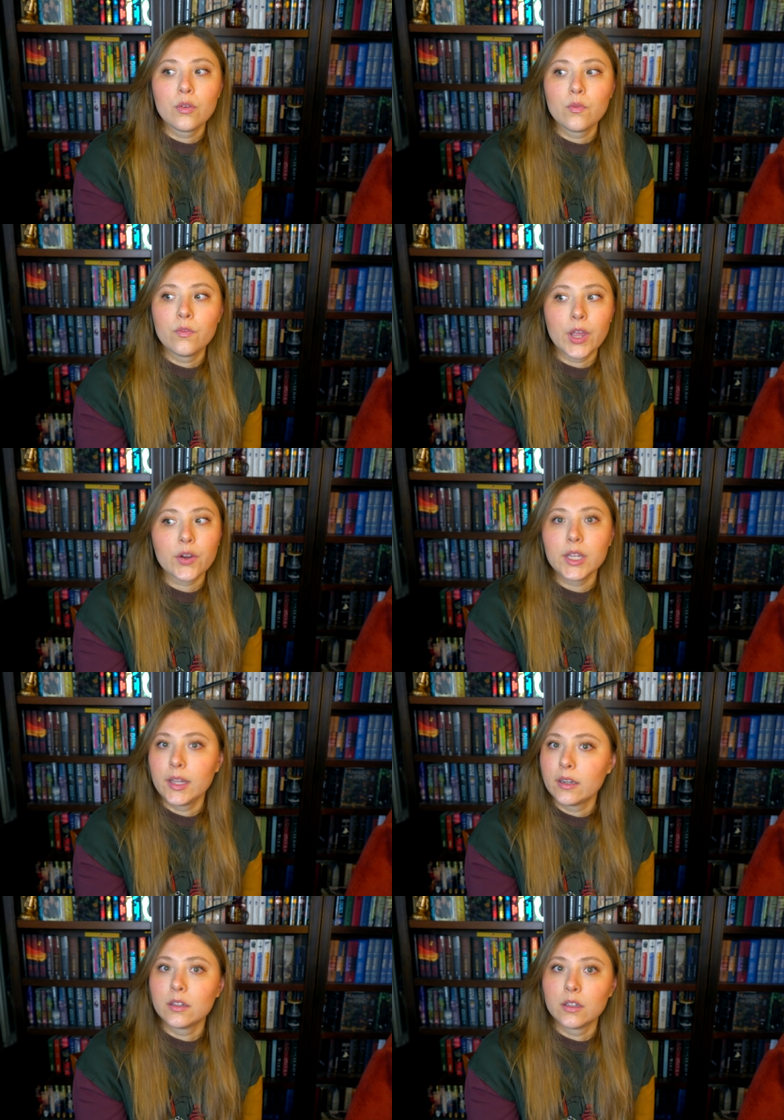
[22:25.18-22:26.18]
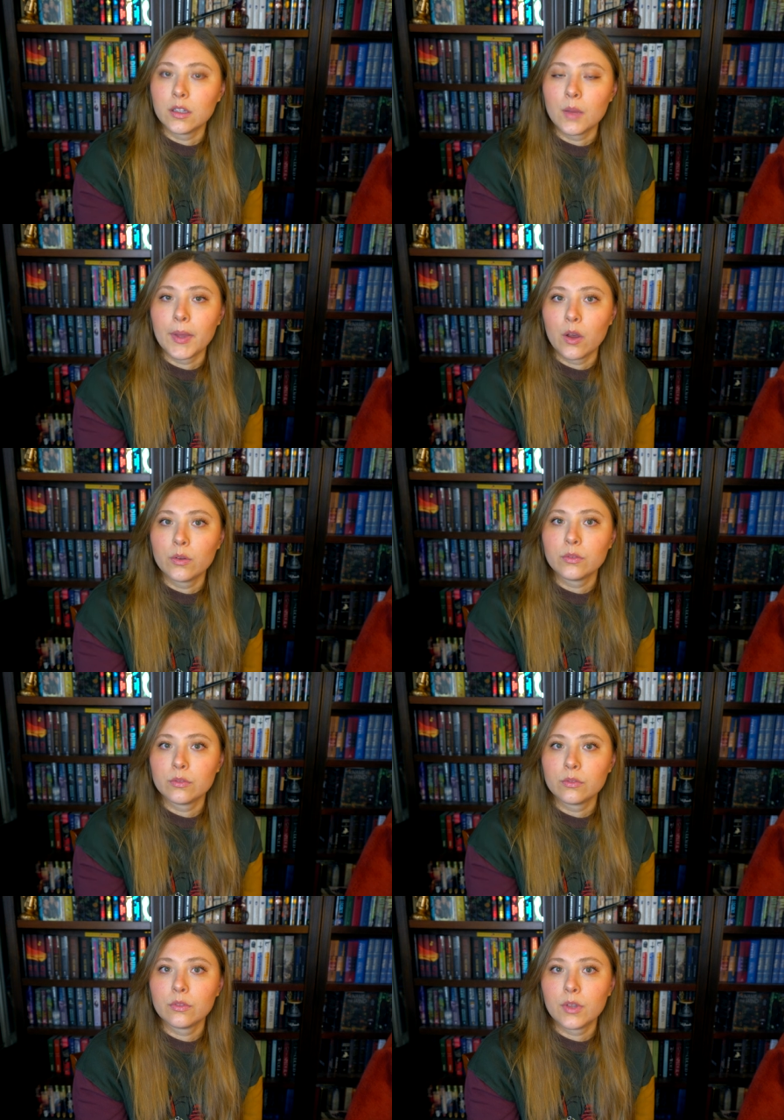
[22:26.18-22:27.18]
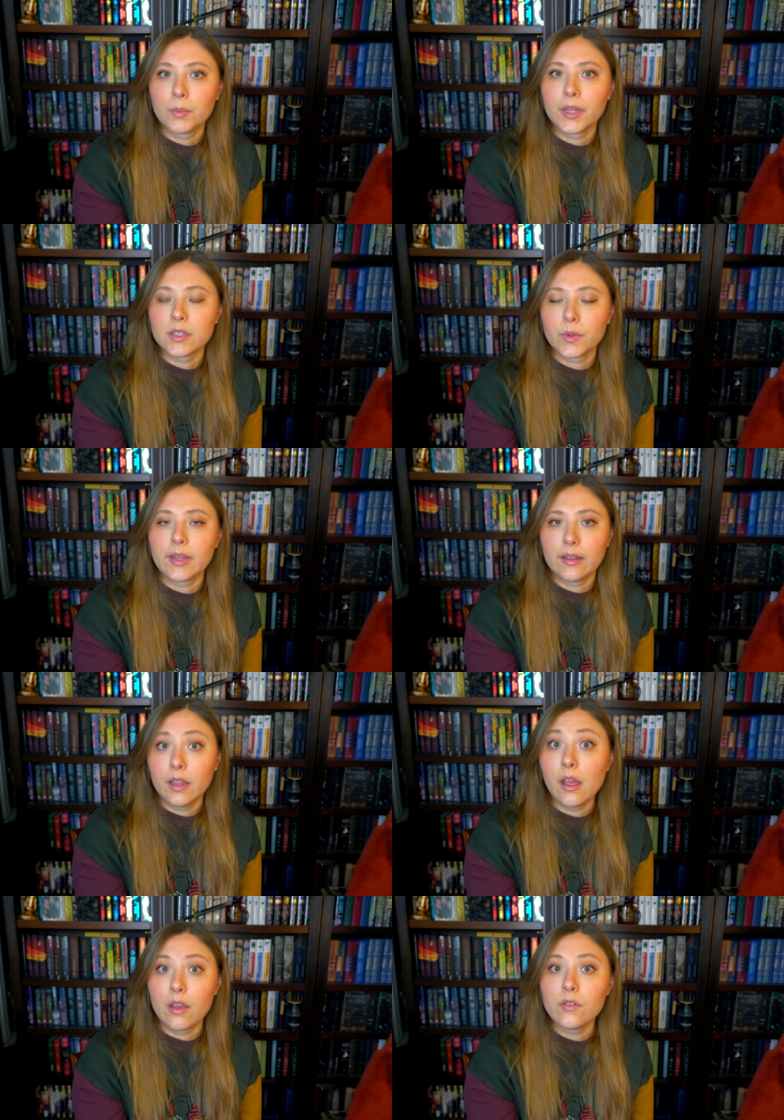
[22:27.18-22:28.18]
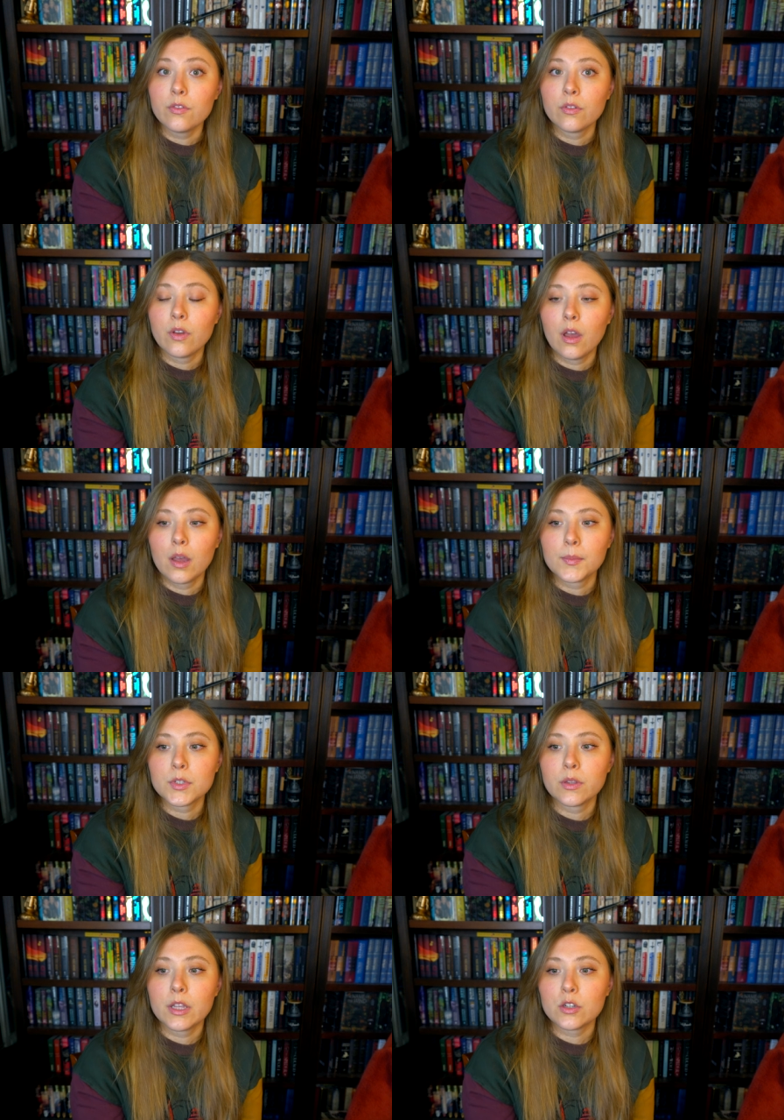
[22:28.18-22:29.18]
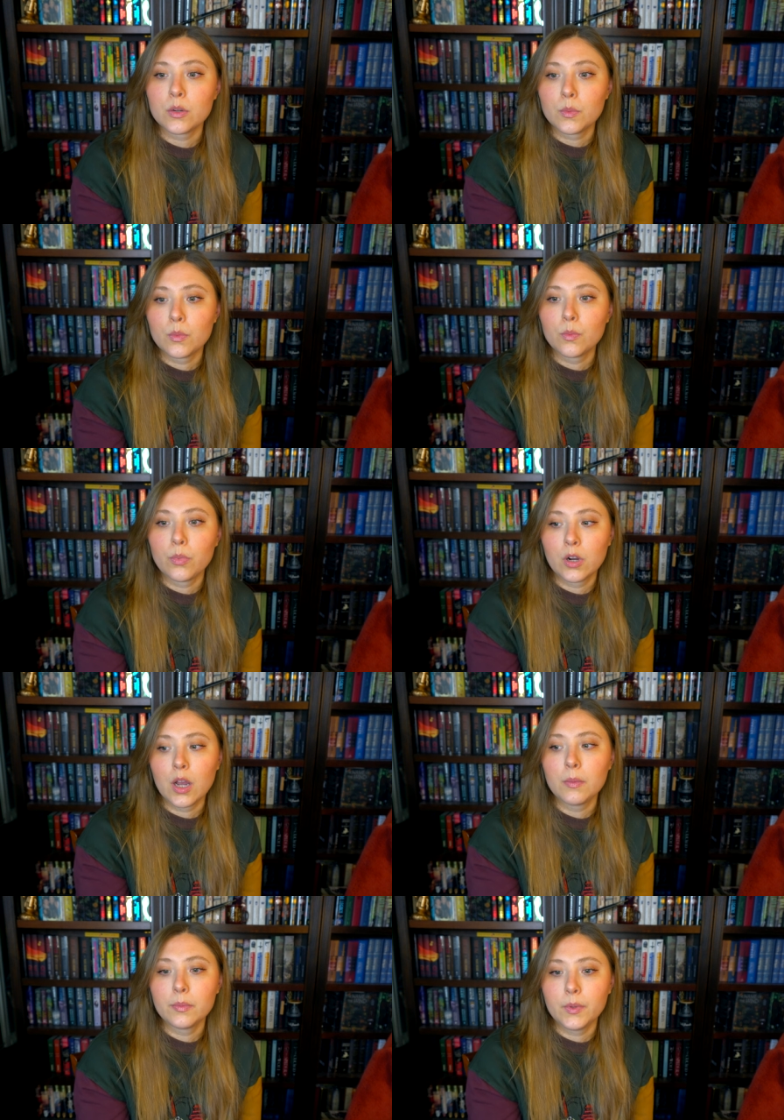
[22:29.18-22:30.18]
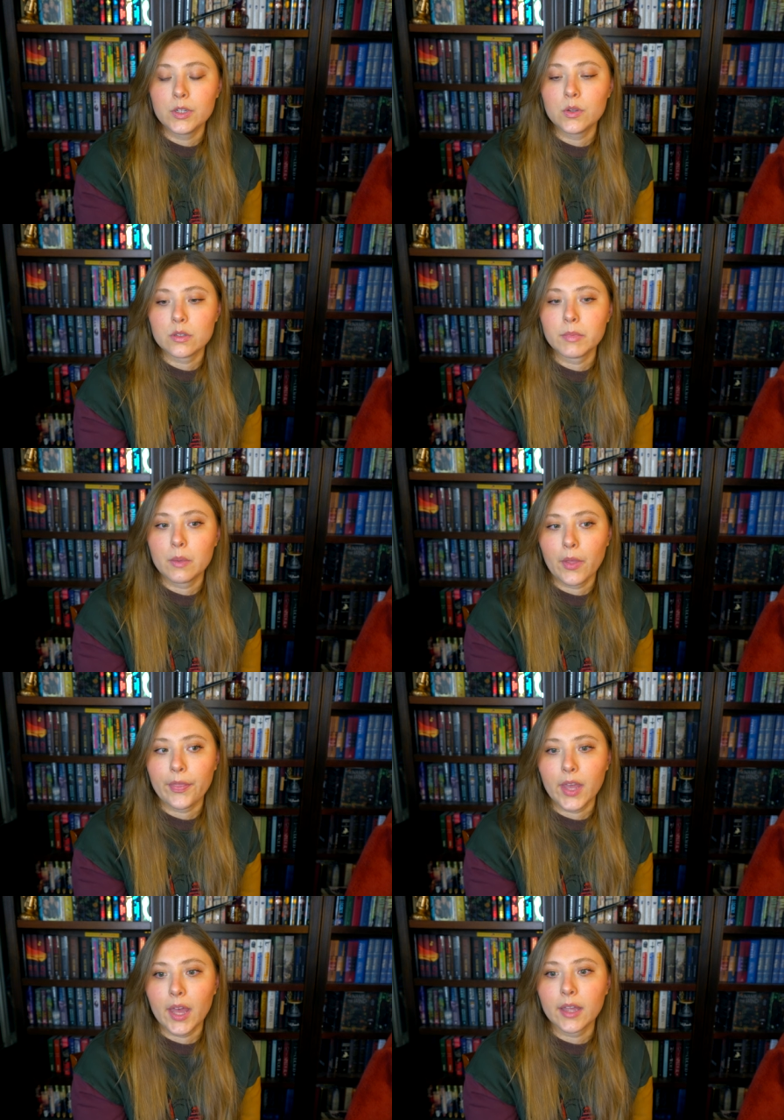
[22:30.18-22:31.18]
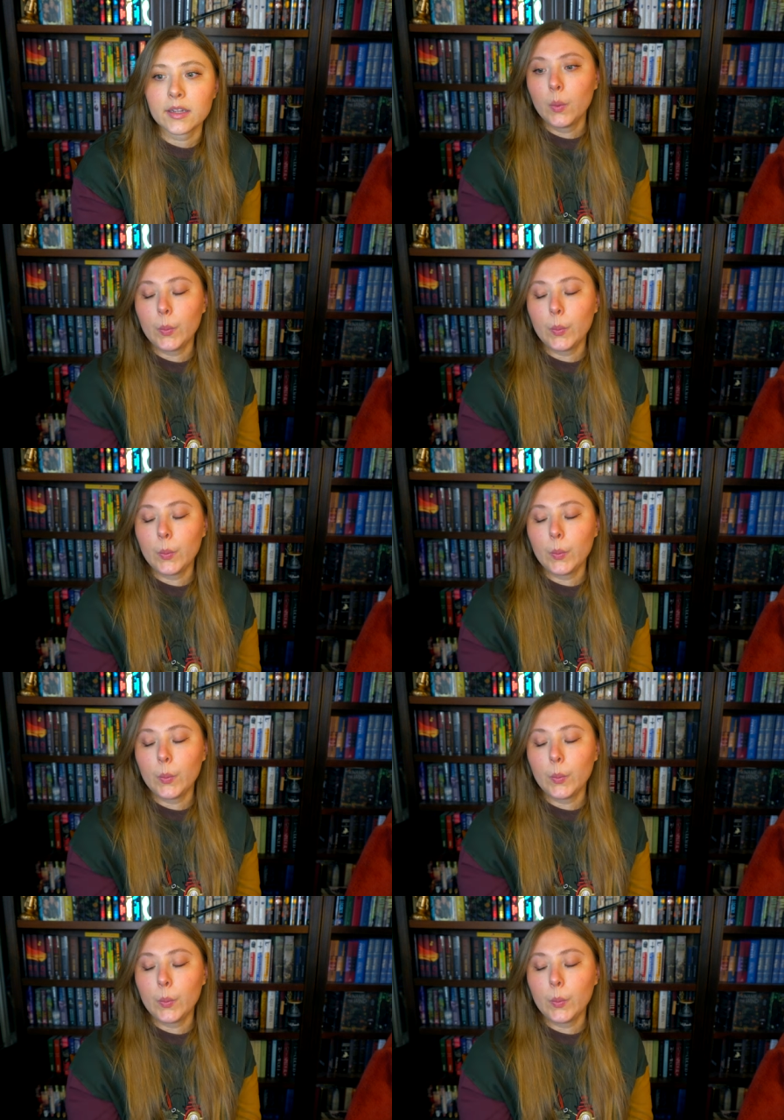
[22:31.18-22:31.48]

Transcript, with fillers: very little about the place where they live, um, so they should probably do something about that.